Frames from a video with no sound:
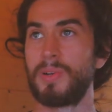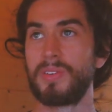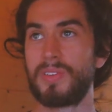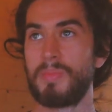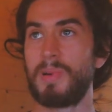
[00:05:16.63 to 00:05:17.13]
but it
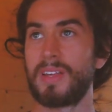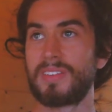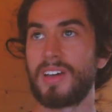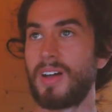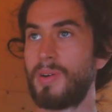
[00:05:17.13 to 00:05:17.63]
was the
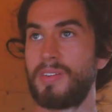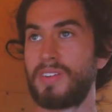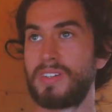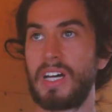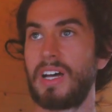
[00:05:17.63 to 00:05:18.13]
best time I've
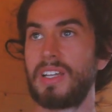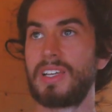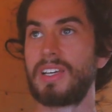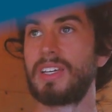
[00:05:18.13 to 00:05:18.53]
ever had.